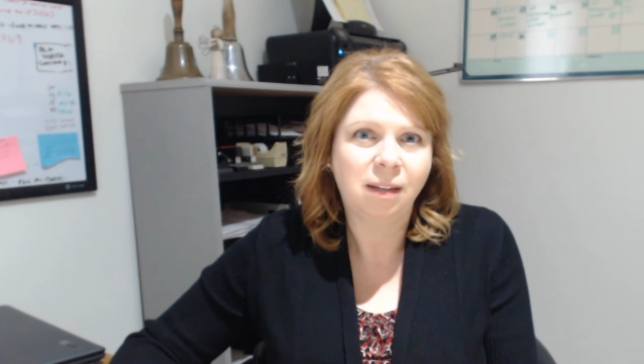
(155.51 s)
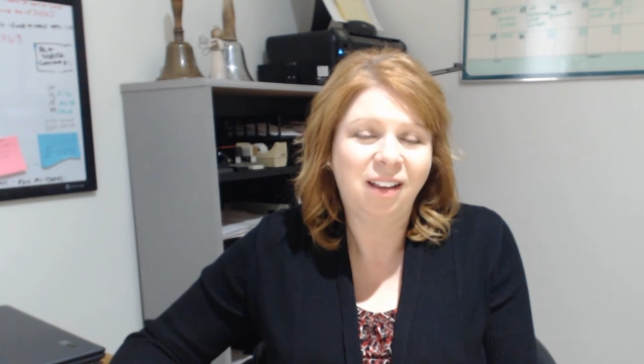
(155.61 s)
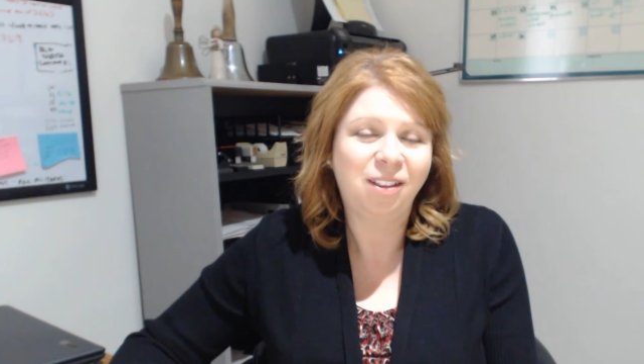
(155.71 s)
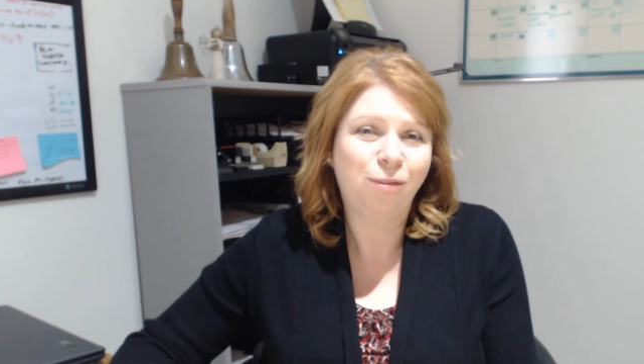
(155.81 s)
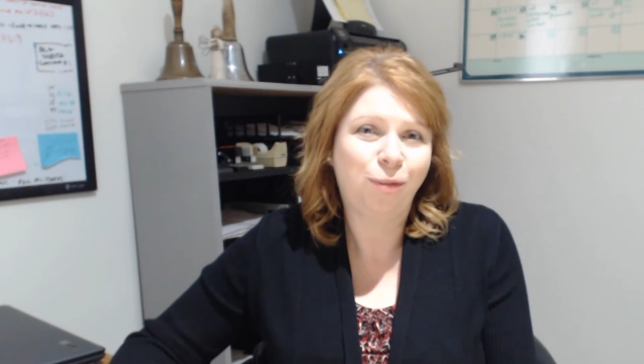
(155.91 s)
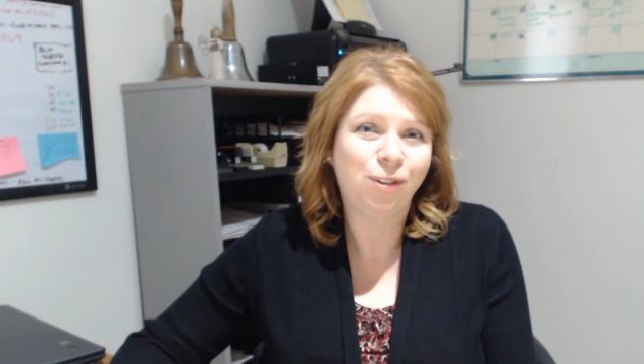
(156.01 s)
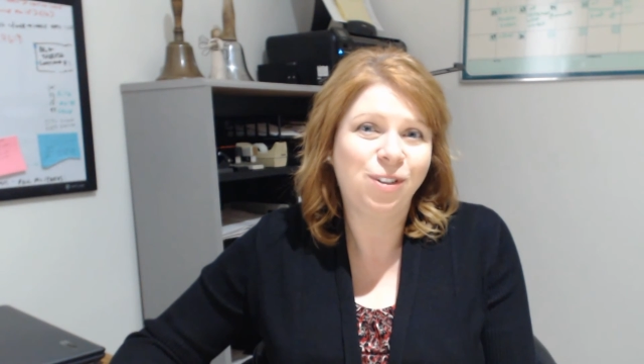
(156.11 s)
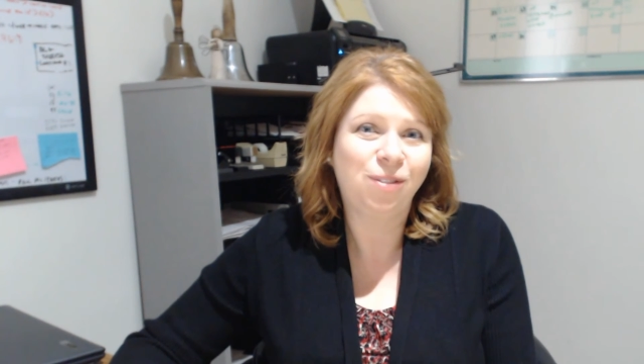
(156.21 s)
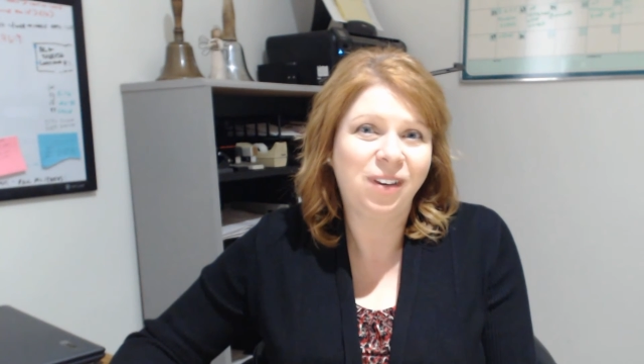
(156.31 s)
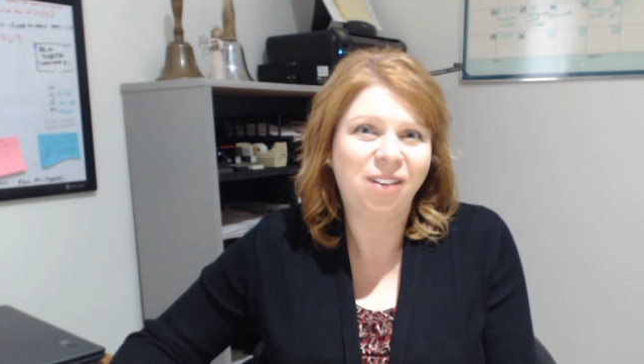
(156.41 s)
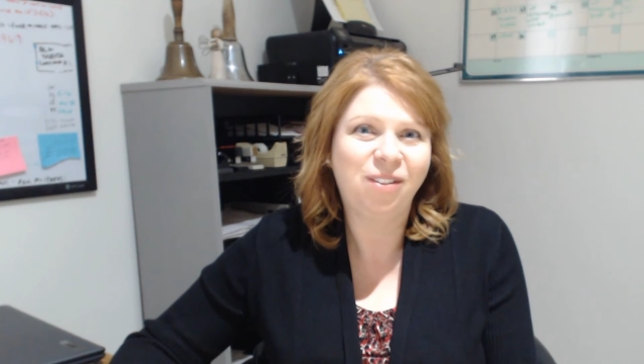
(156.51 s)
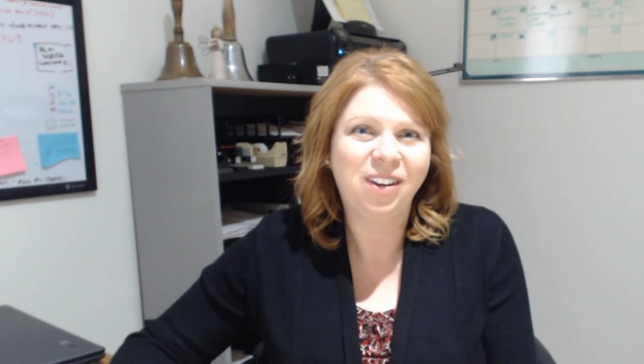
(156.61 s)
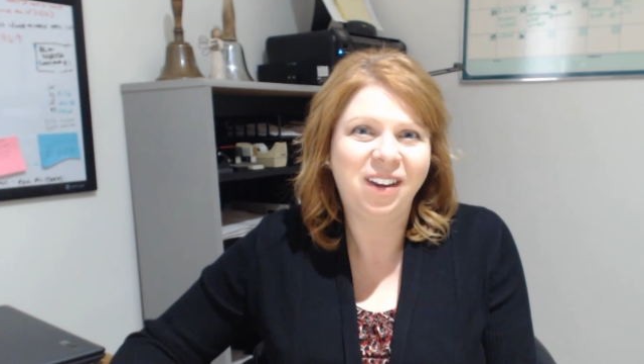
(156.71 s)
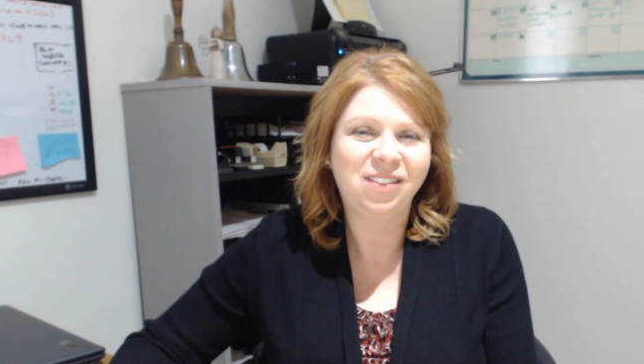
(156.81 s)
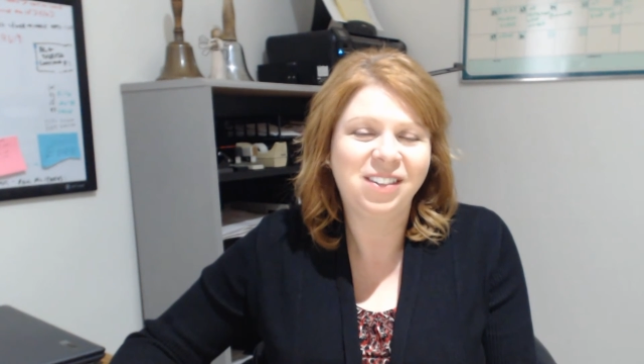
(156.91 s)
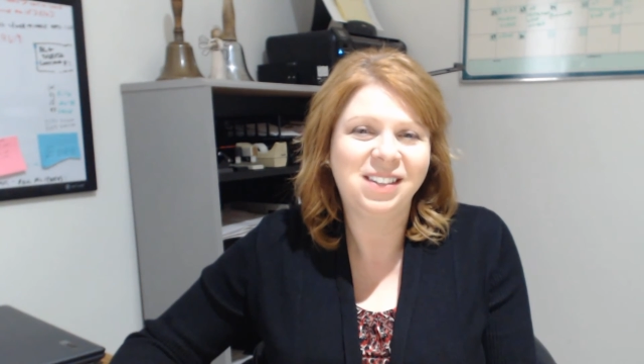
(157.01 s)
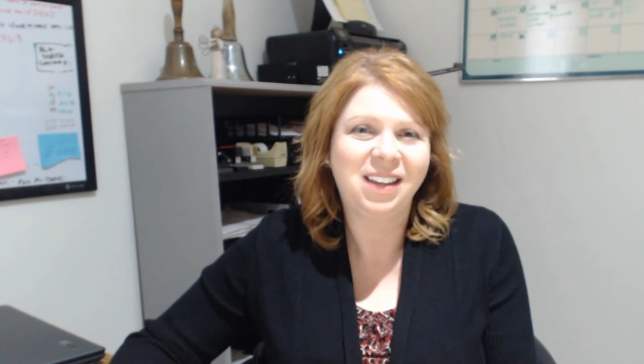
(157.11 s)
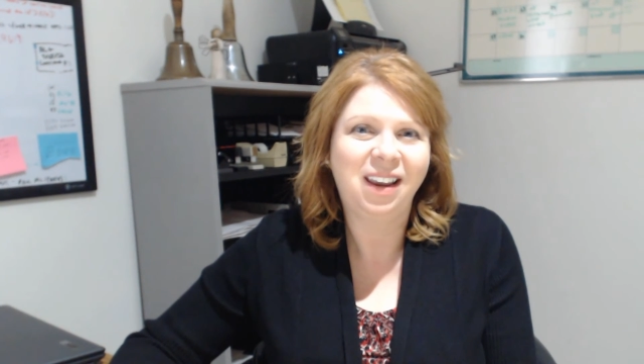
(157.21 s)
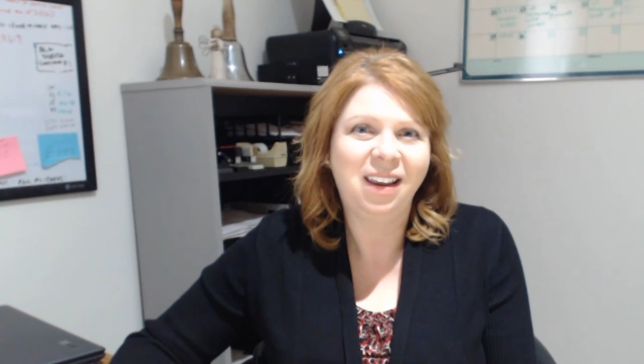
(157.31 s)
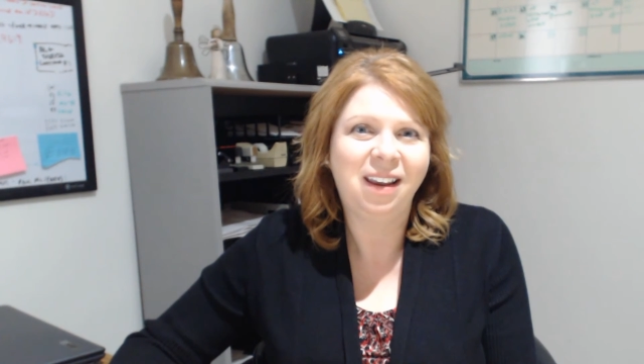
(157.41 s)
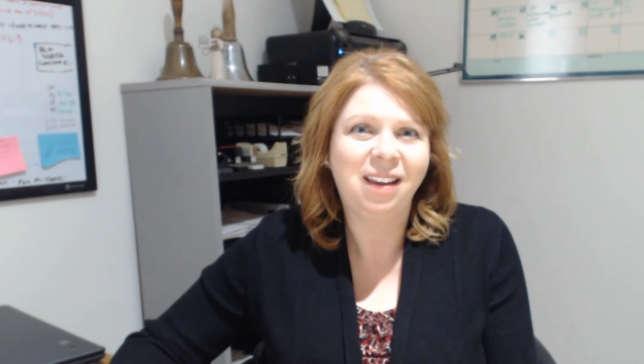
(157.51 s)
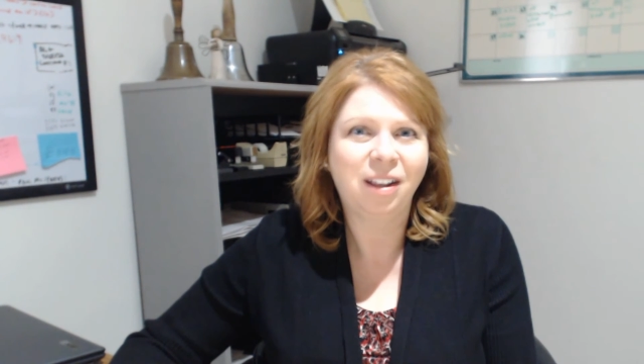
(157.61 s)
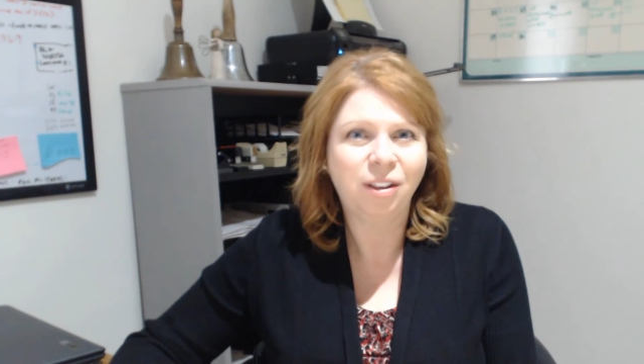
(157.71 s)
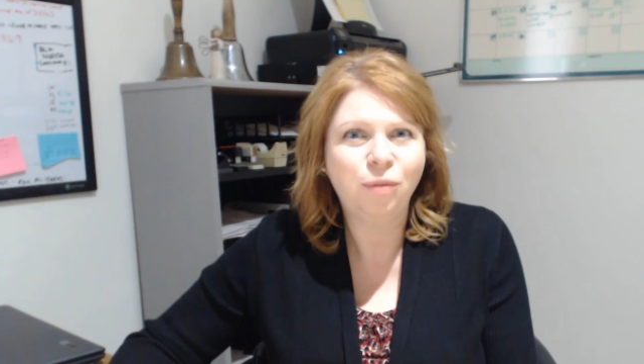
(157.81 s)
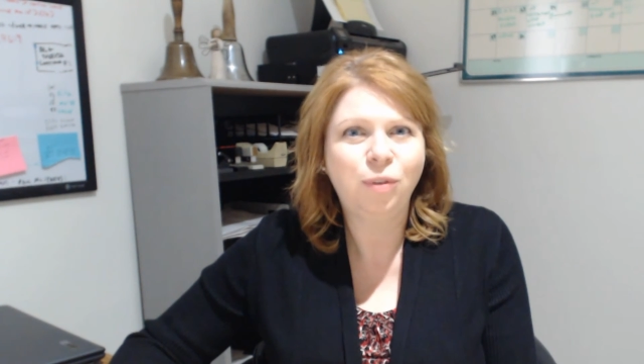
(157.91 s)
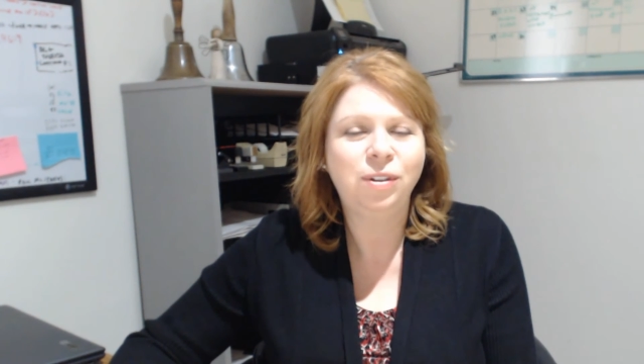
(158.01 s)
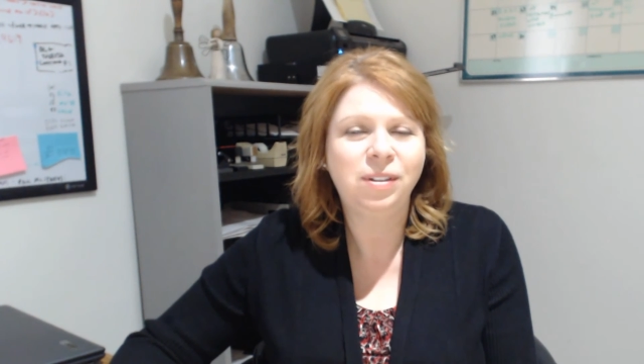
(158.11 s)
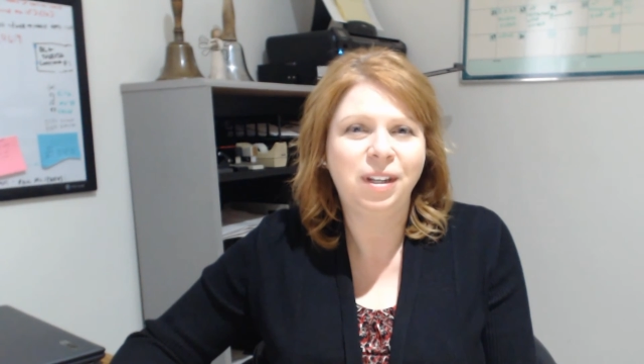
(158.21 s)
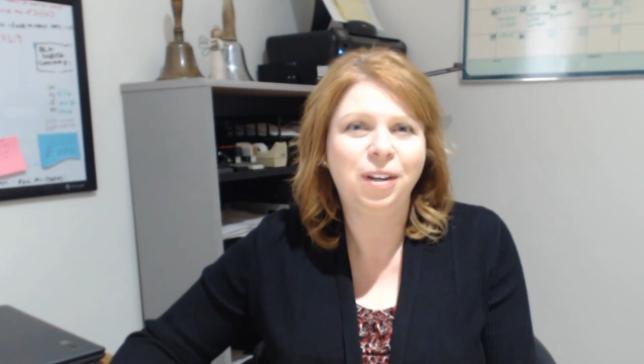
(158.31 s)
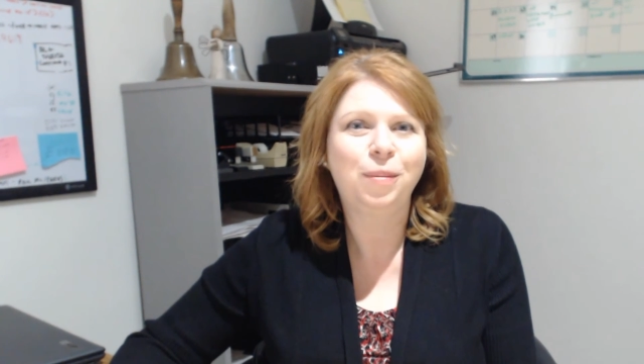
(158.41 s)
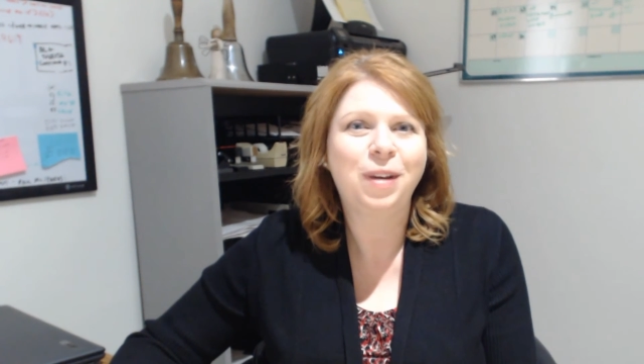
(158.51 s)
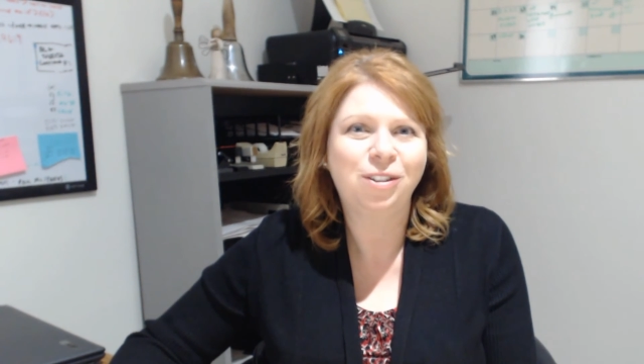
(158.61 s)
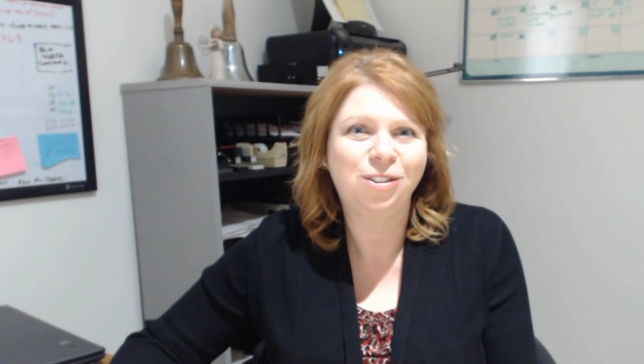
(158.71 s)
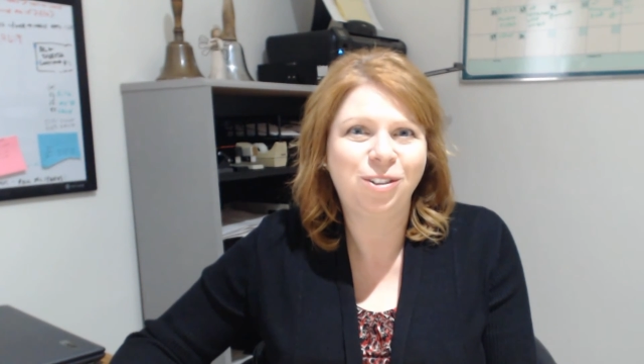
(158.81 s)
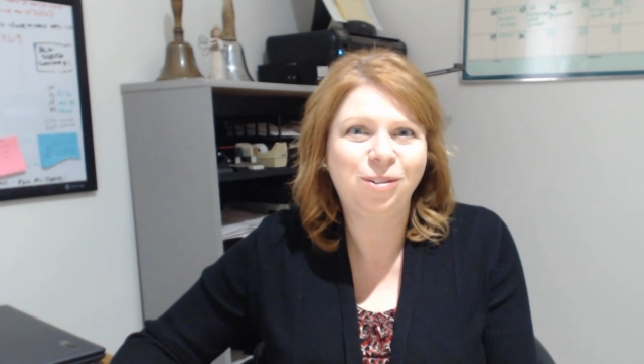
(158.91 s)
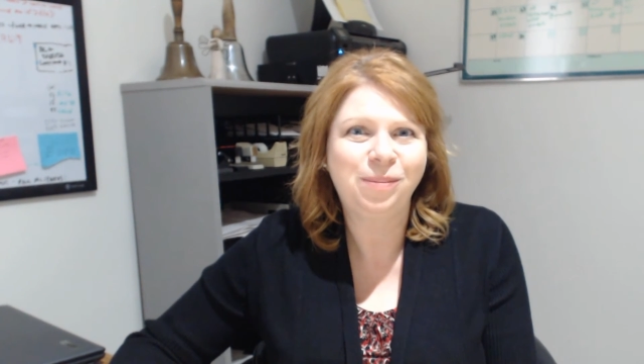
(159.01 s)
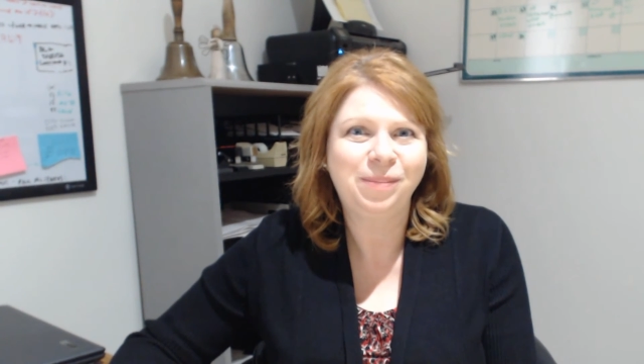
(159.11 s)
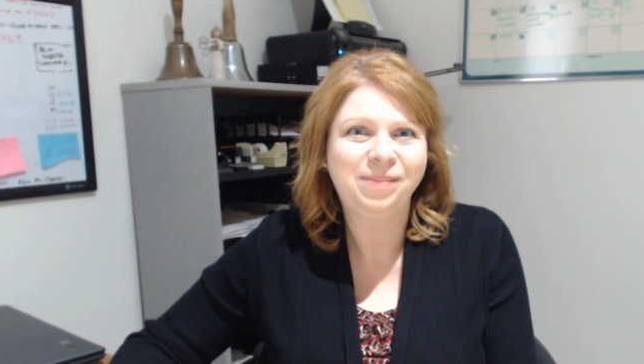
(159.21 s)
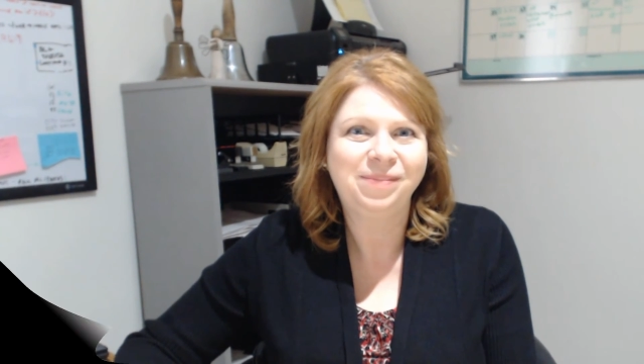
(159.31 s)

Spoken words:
I look forward to reading what you have to say, and I'll look forward to seeing you in Module 2.